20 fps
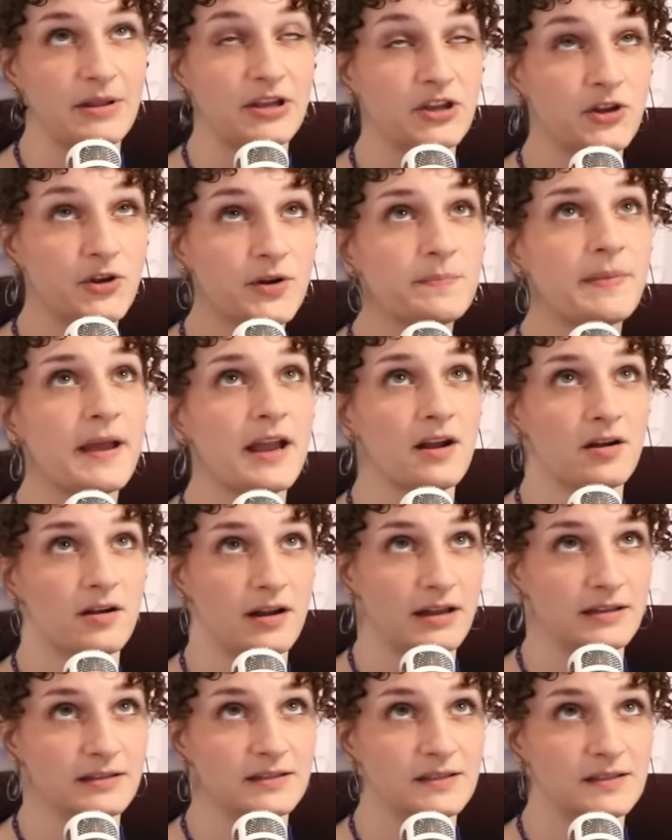Like your
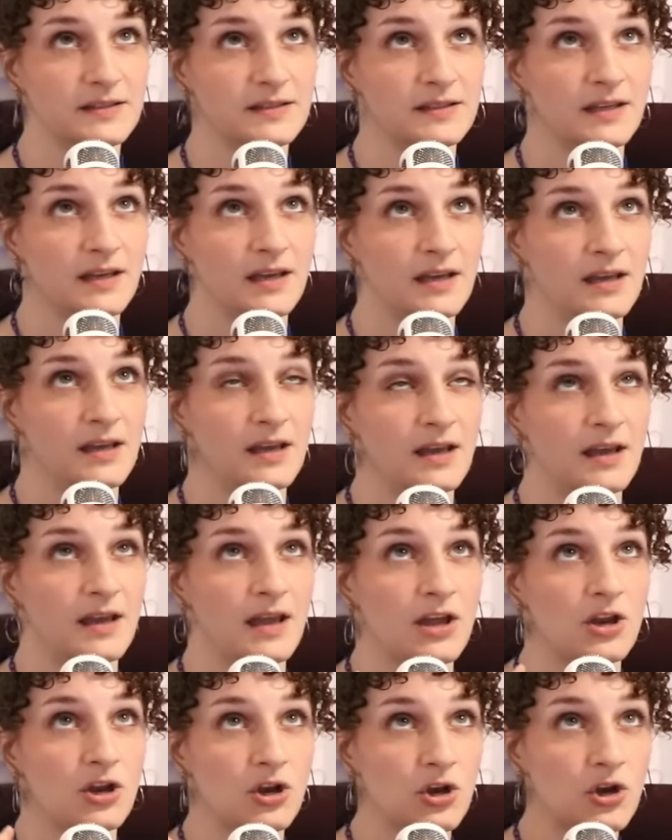parents
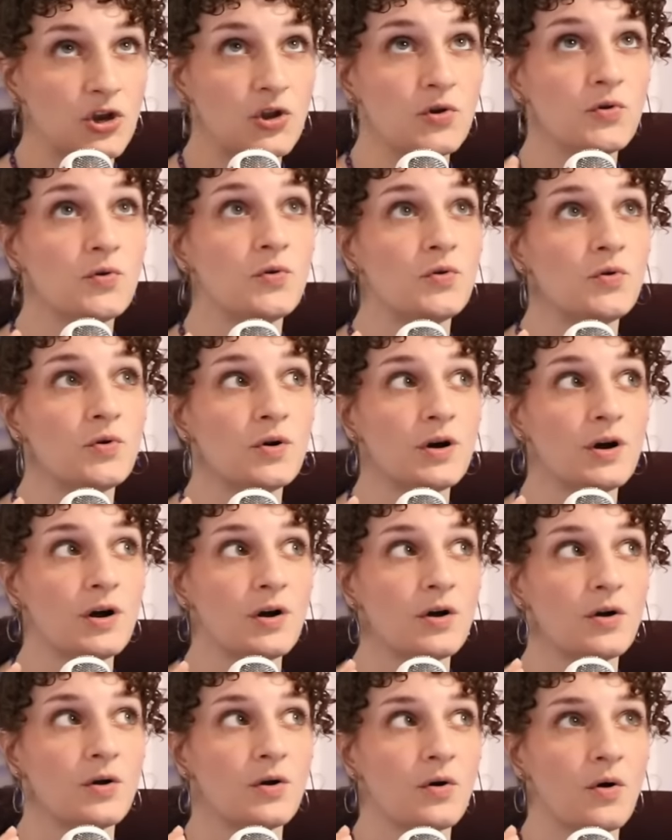knew
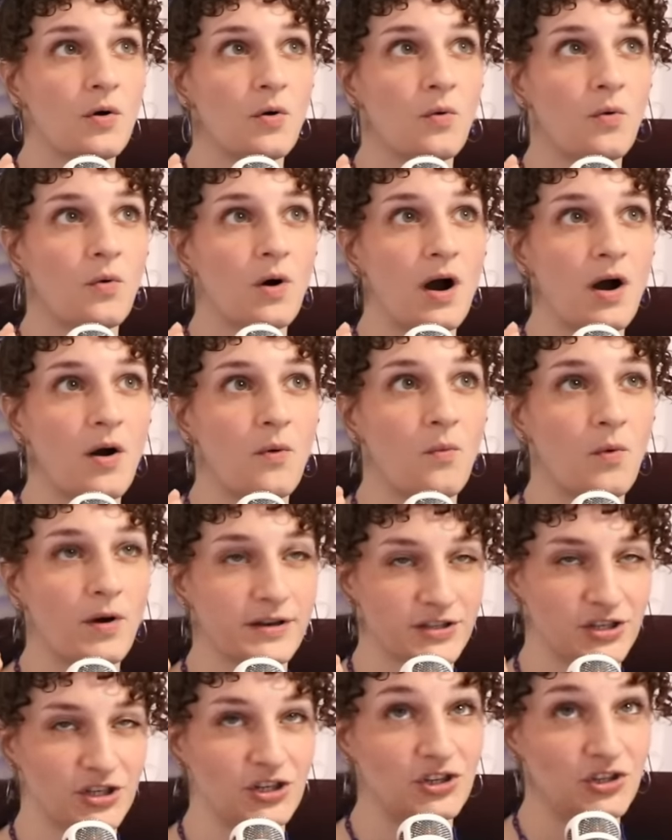
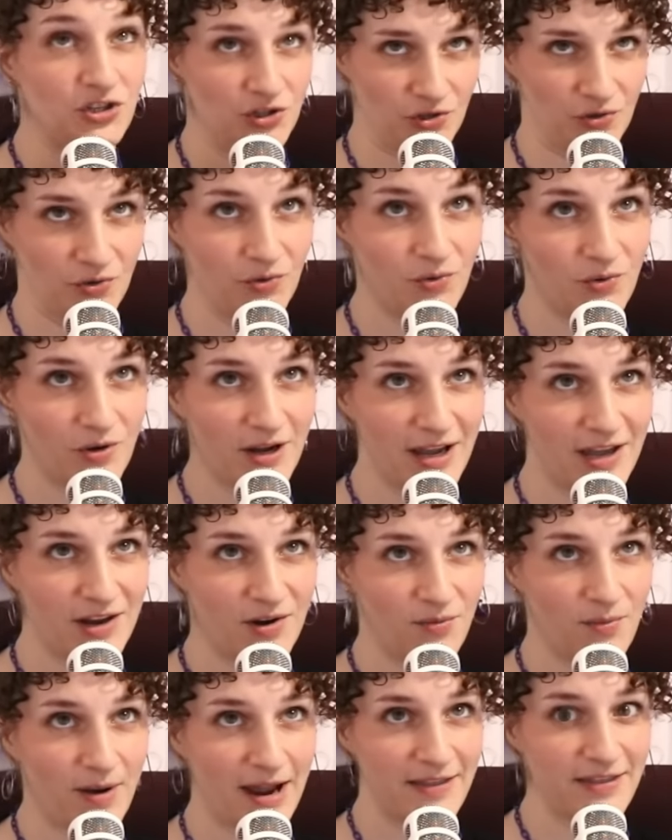what to do in
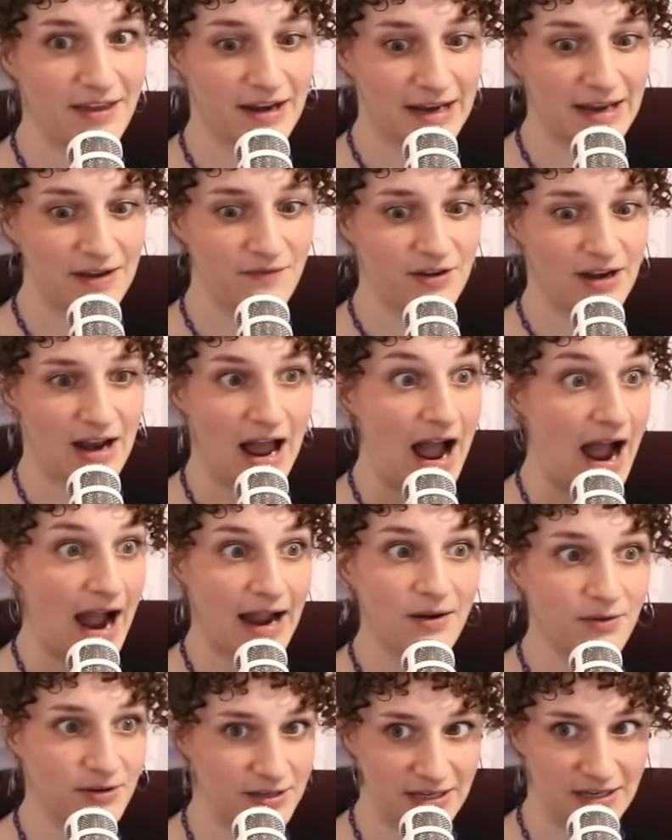a way that even
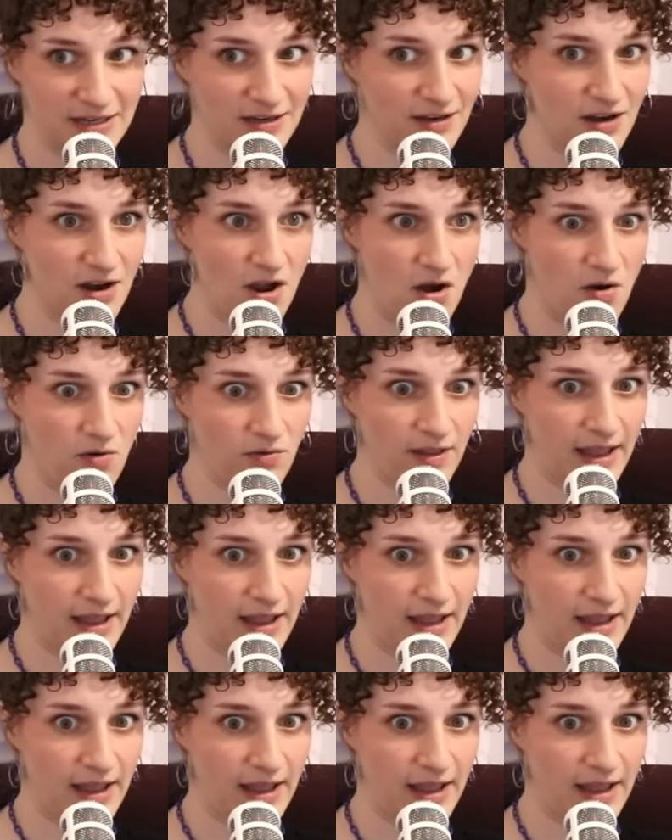I didn't know.